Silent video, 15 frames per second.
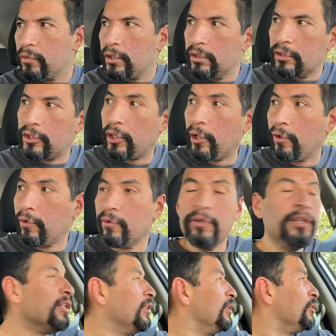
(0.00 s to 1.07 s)
So
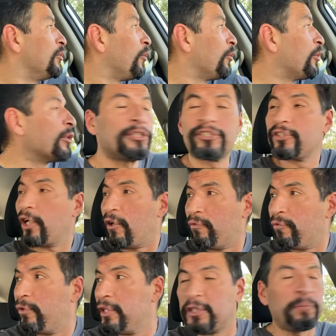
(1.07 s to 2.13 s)
your
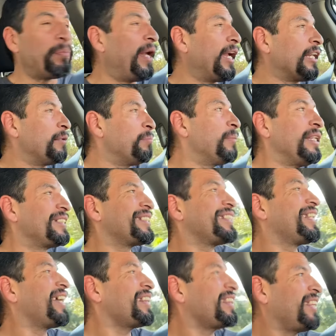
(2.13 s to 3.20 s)
self-respect means
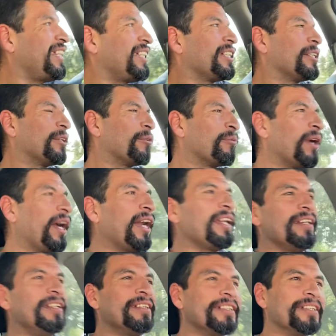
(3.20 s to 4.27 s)
nothing, right?